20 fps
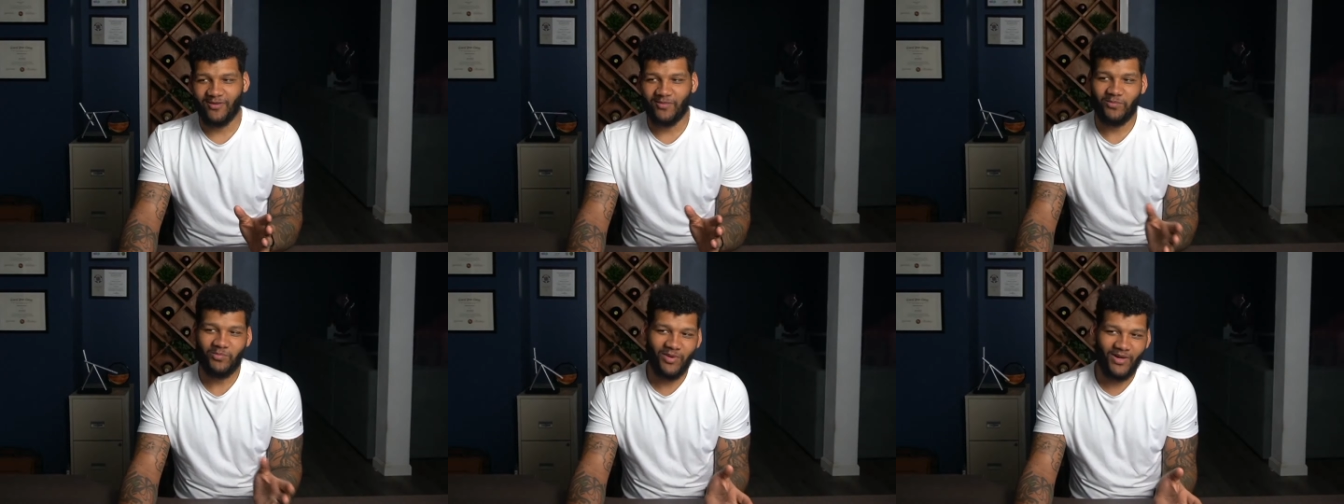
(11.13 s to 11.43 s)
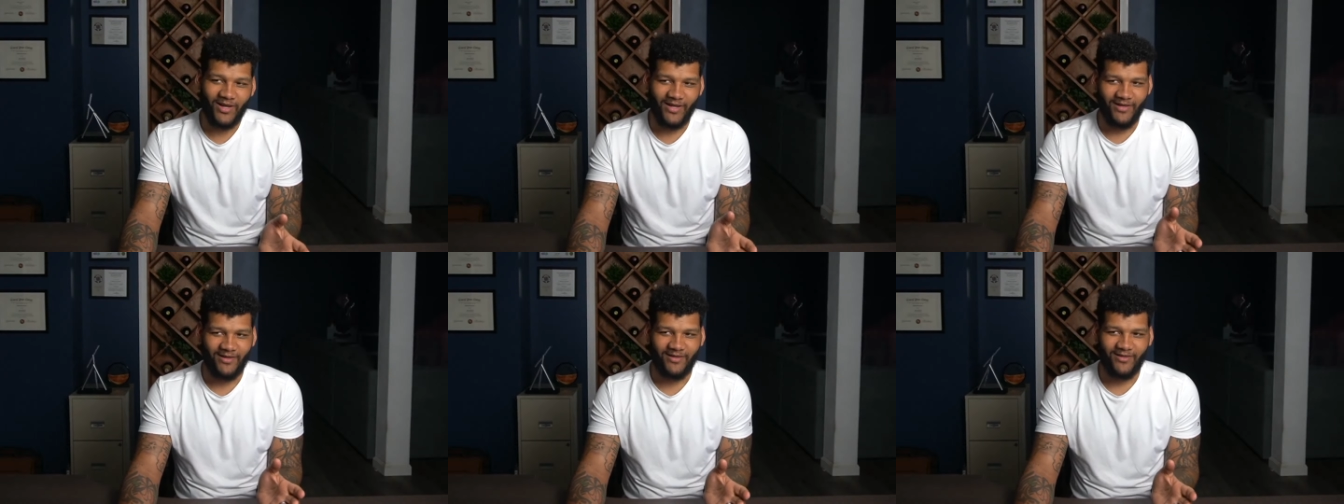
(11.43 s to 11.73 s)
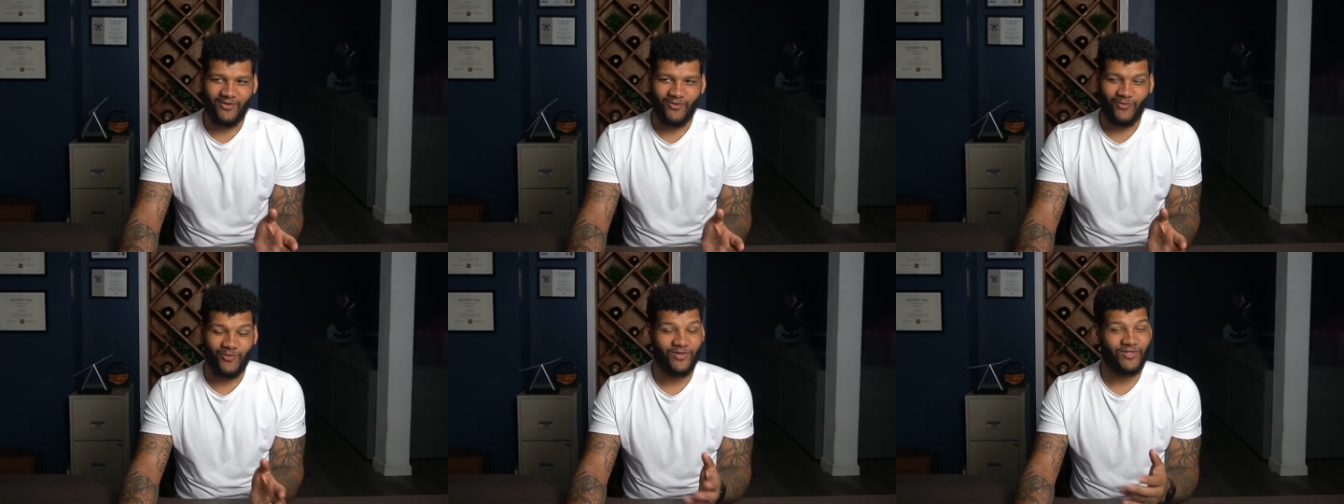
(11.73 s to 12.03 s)
but
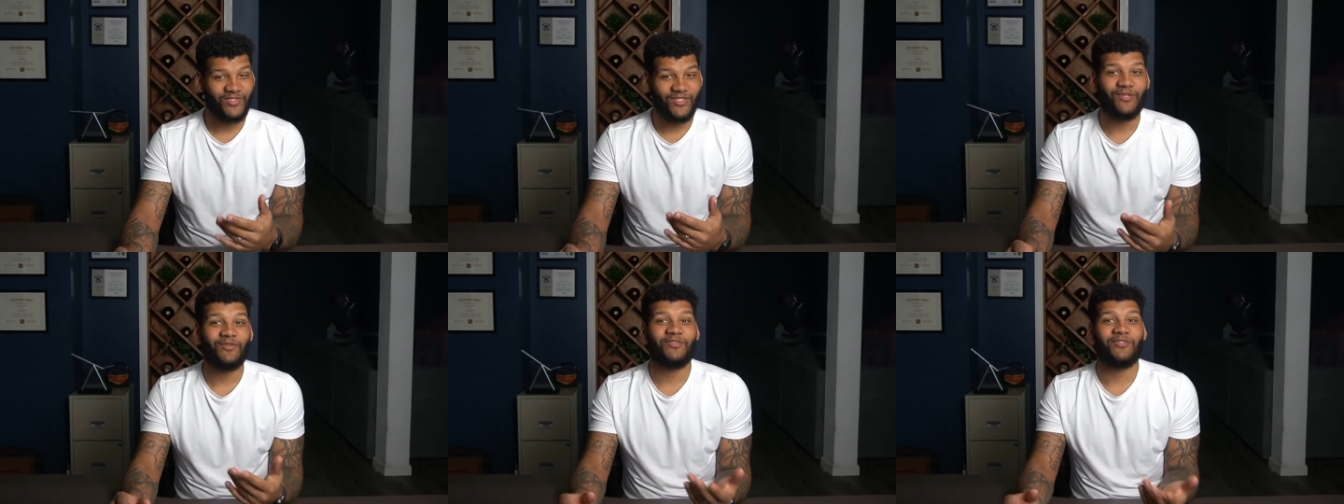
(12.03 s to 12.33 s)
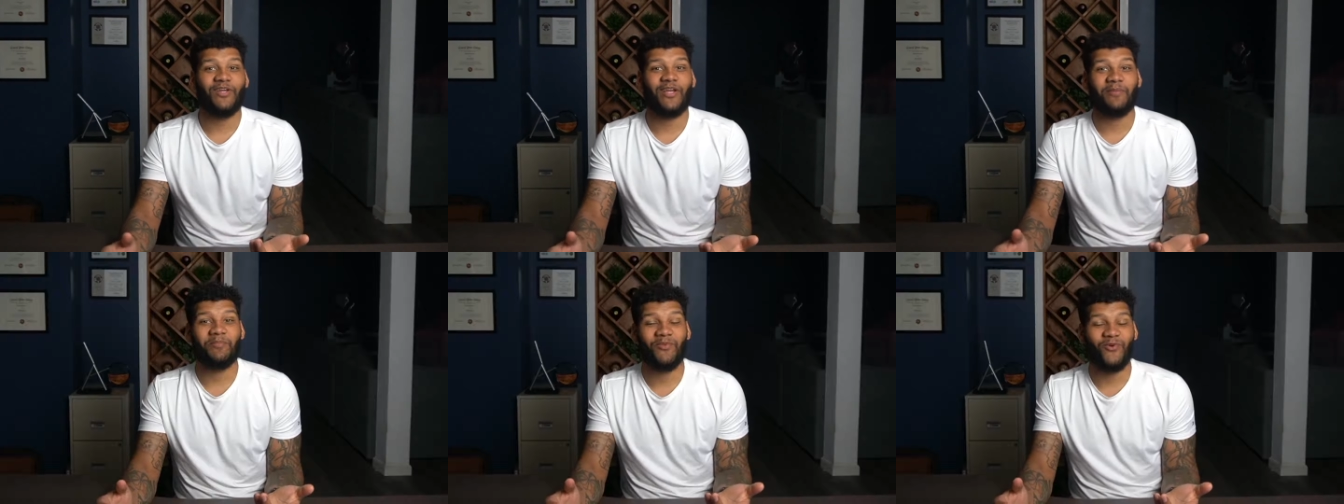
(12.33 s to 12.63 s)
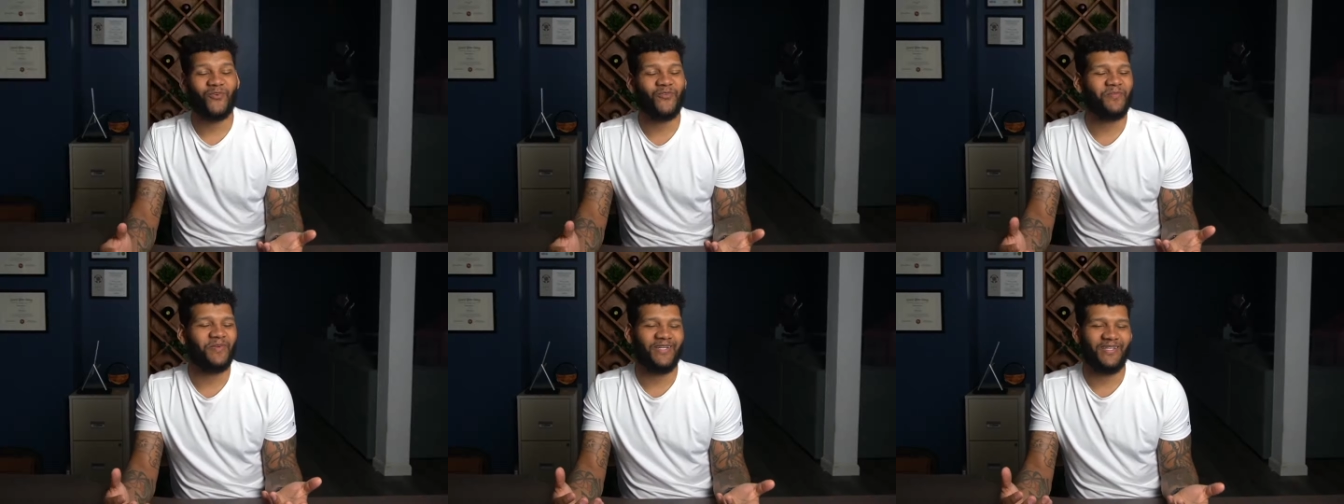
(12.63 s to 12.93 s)
we're still seeing
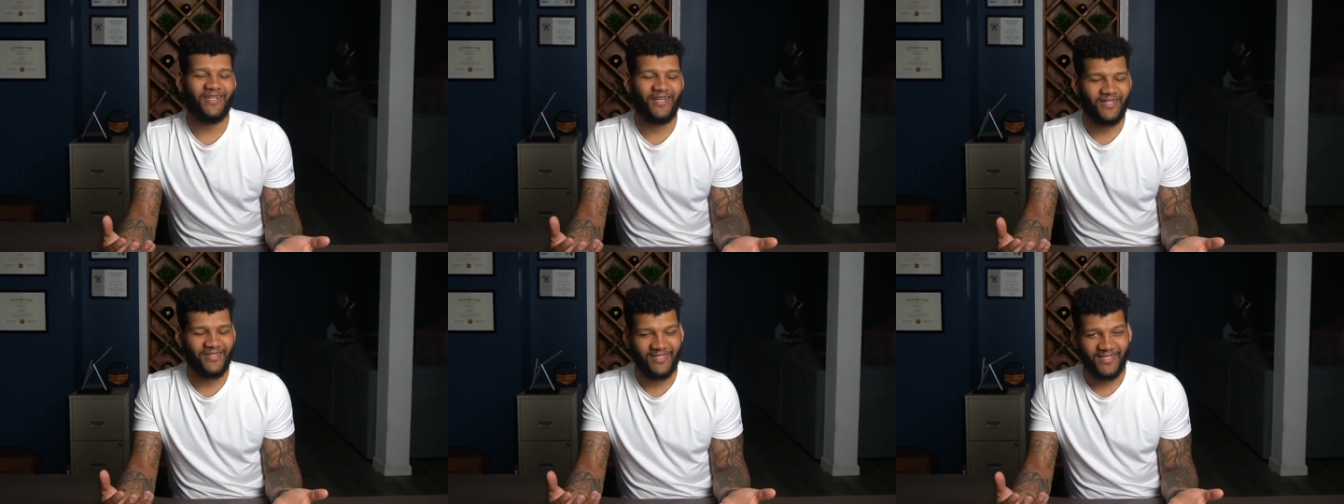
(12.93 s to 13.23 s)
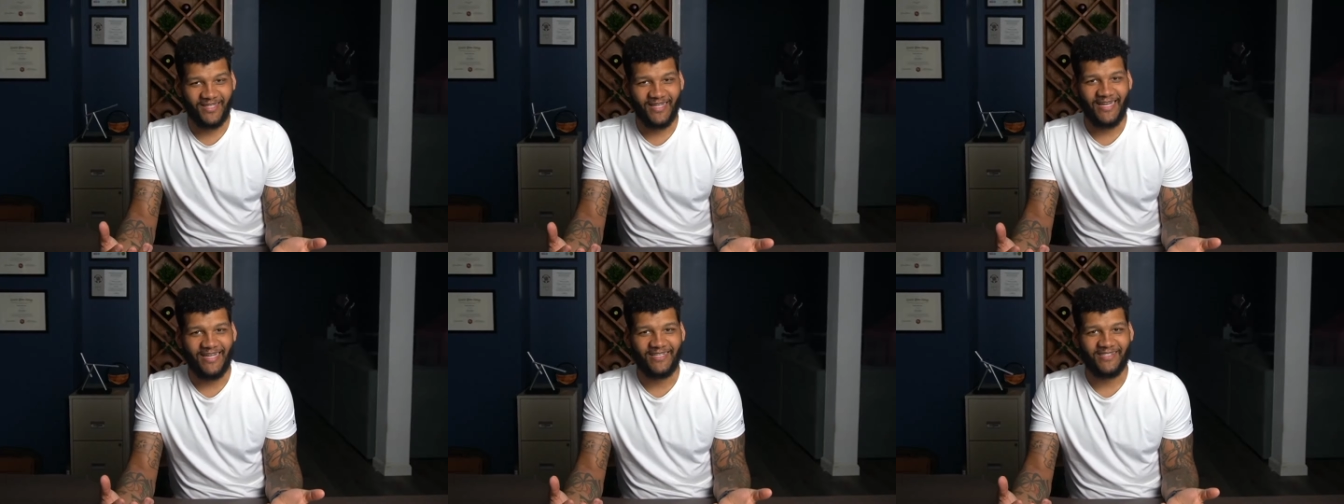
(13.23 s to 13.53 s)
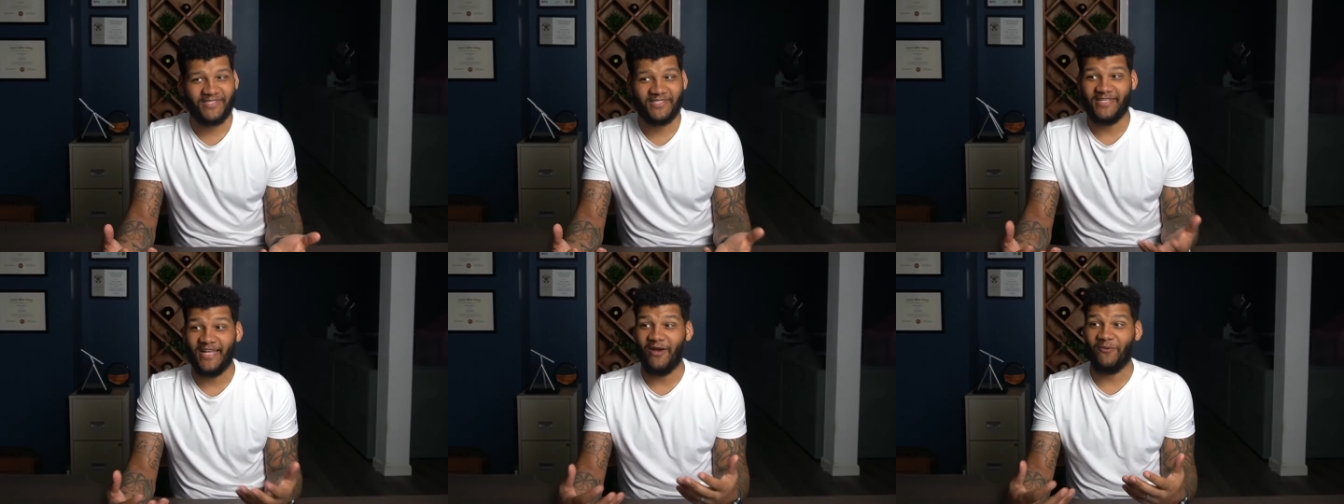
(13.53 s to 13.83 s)
movement
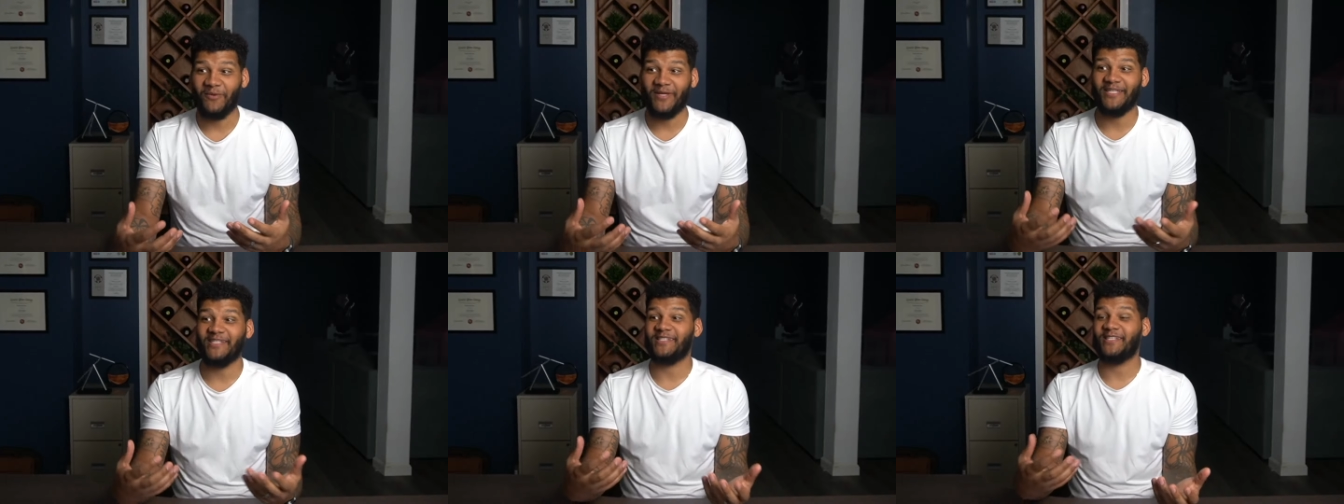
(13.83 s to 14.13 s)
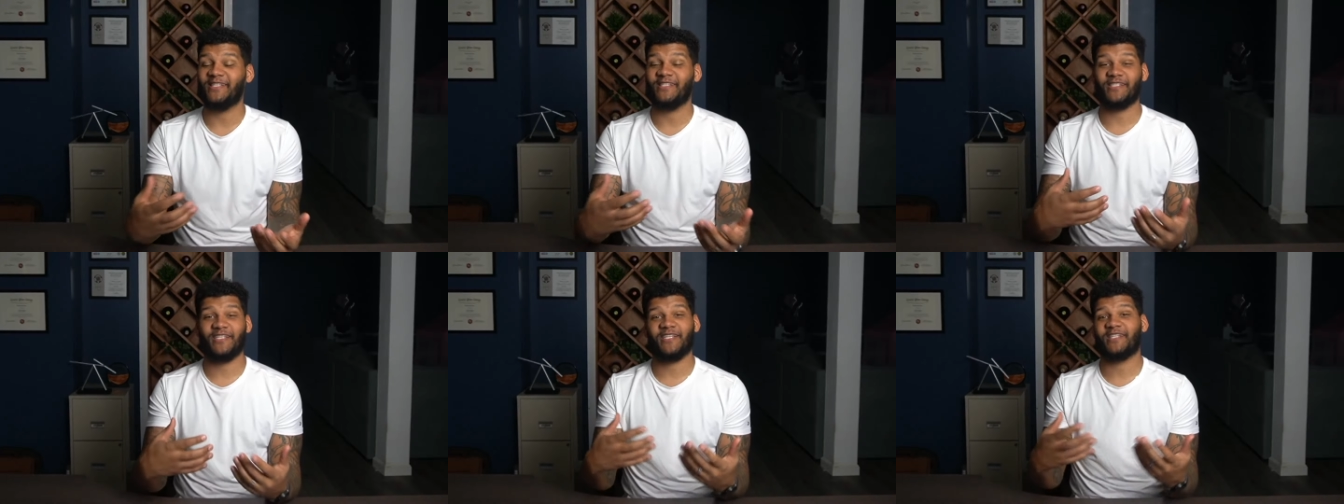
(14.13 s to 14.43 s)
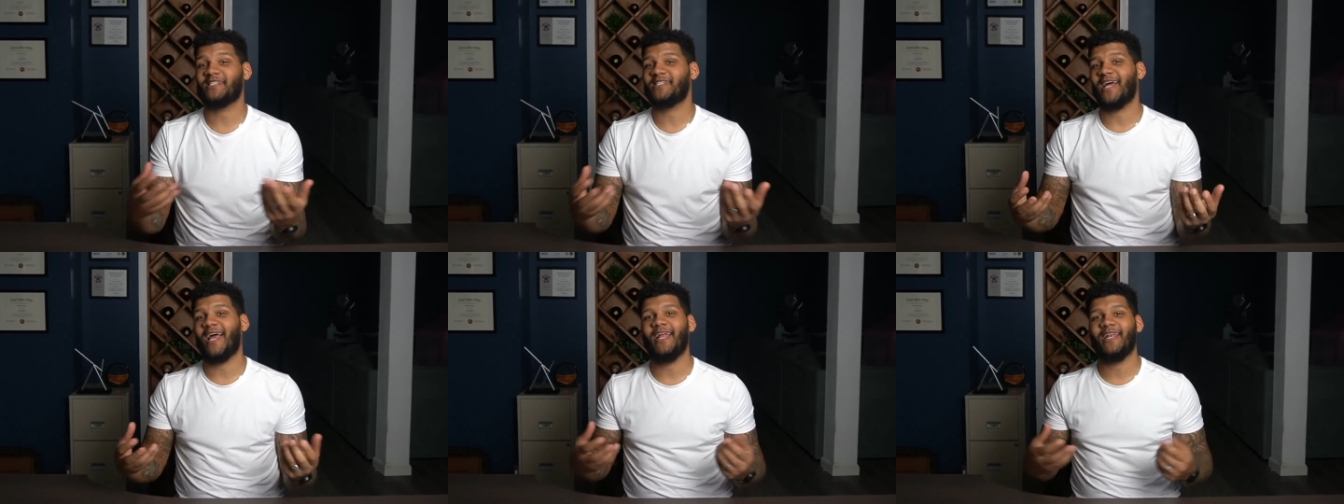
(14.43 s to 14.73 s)
nonetheless. Now, is this
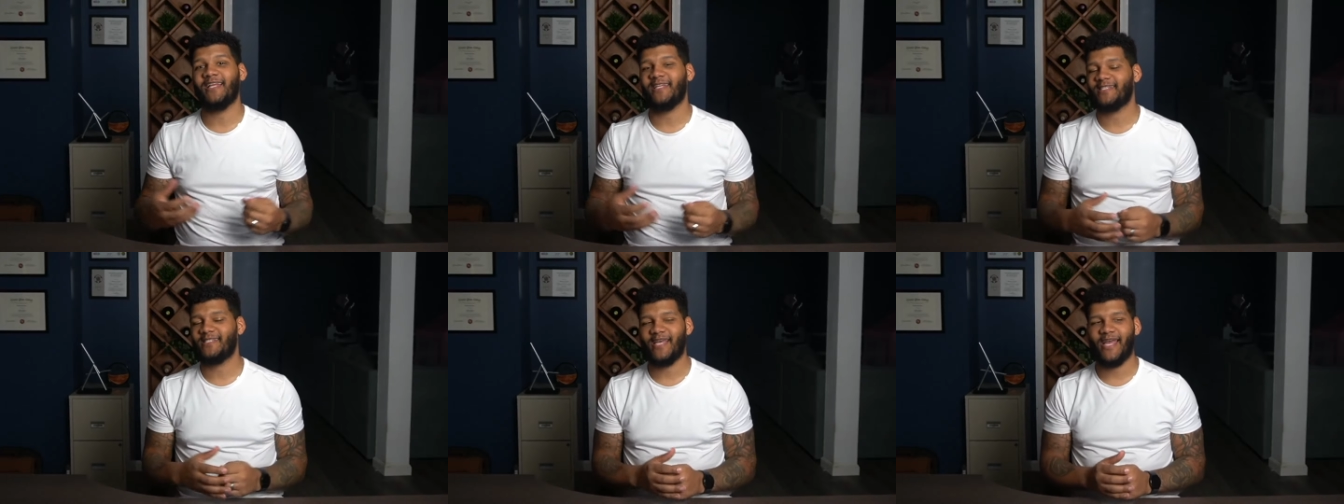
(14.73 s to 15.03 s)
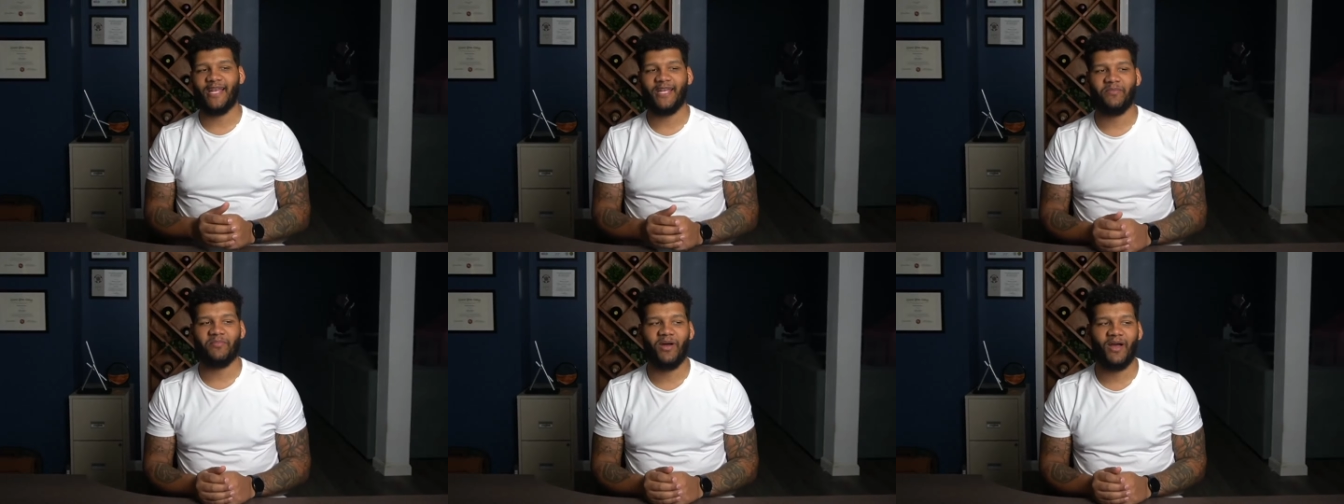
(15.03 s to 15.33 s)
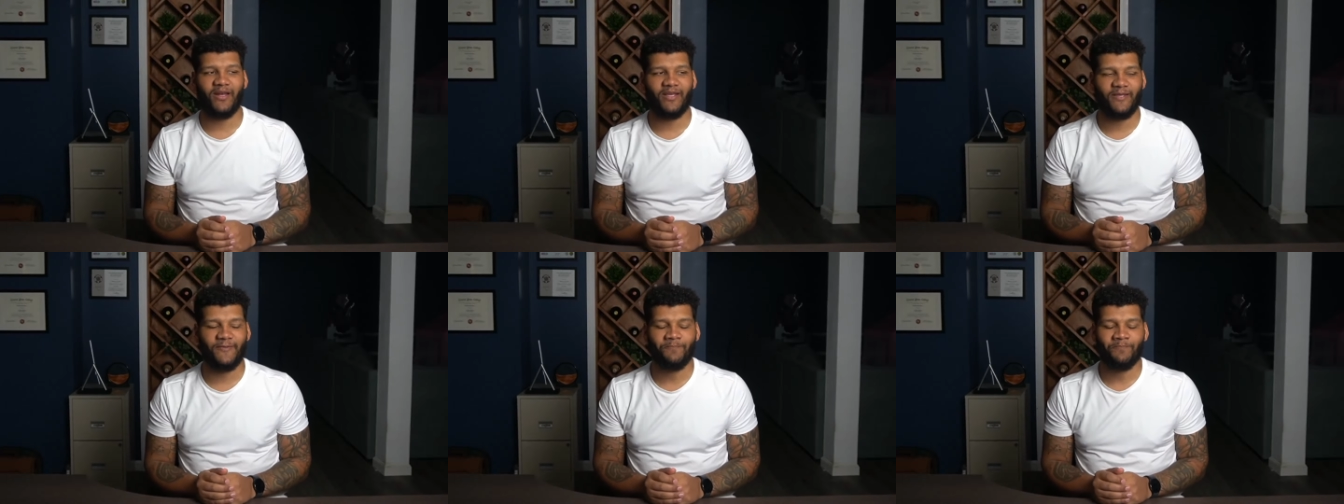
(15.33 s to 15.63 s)
exciting to
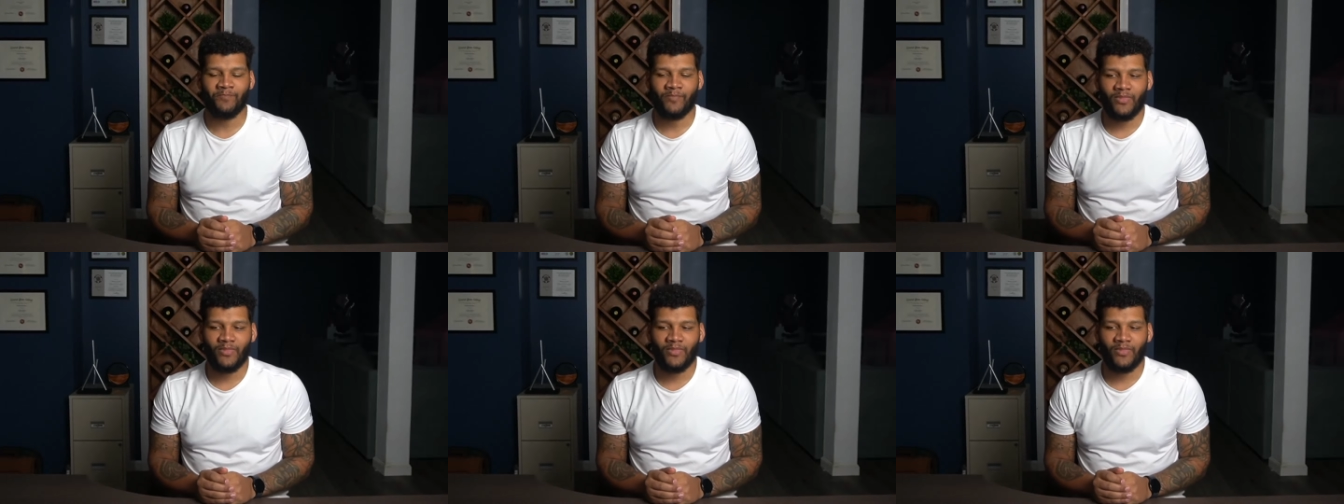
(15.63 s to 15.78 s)
anybody?